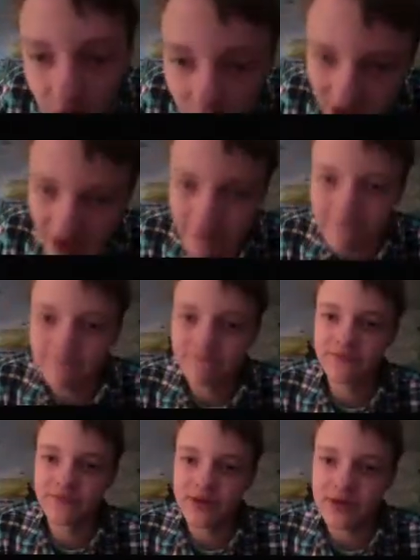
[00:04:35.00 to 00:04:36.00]
Okay.
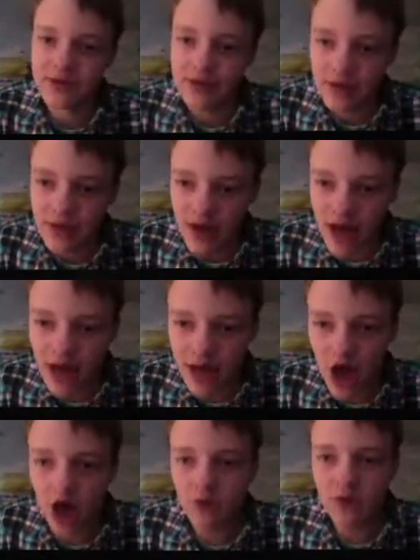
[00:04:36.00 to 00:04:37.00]

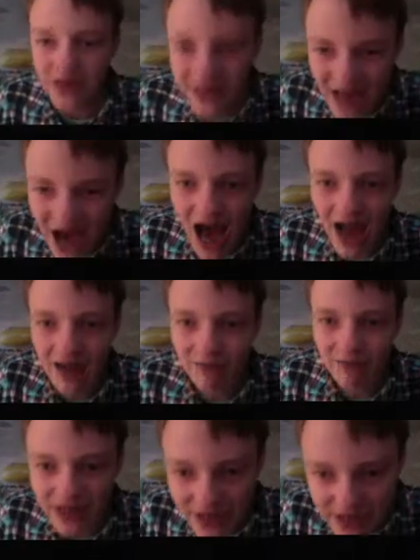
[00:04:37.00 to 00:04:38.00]
Hello. Die,
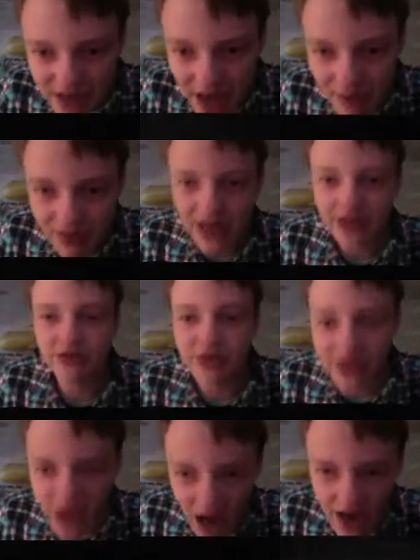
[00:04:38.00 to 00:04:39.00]
please. I would like you
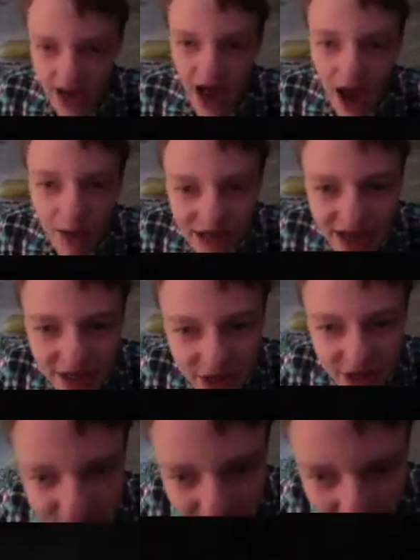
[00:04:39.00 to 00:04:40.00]
to die. I would like
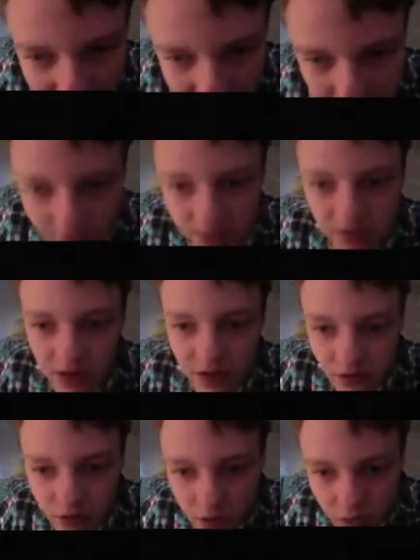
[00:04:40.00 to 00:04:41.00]
you to die now.
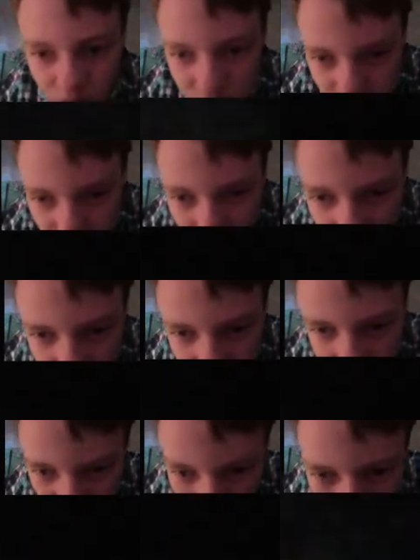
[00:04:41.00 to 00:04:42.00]

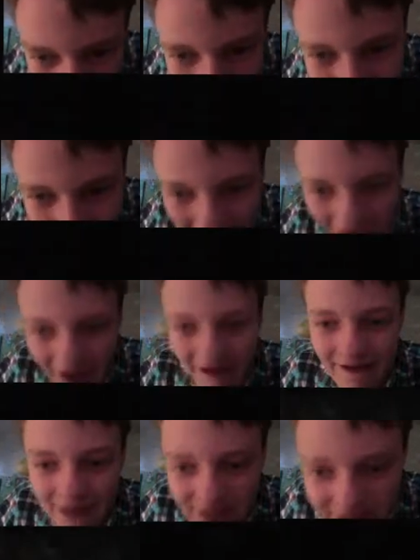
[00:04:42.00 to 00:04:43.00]
Die.
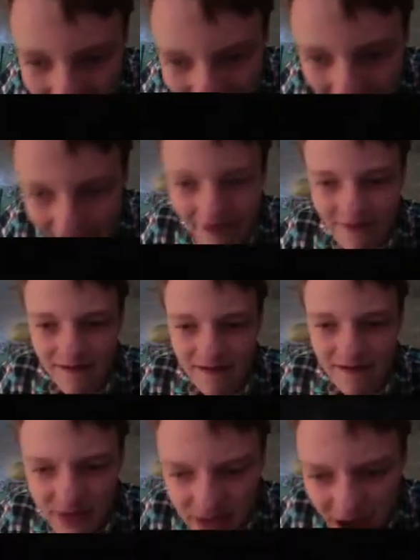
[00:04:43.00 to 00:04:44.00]
Die. Die.
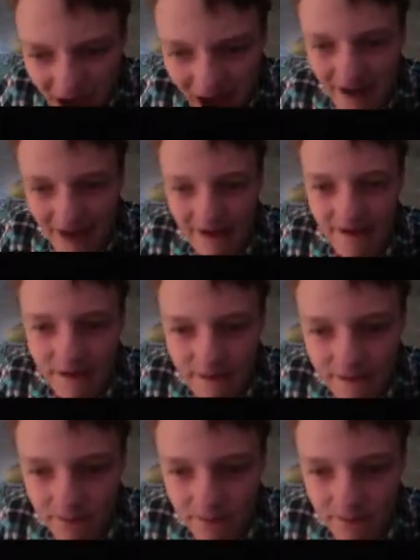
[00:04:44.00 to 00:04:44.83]
Die.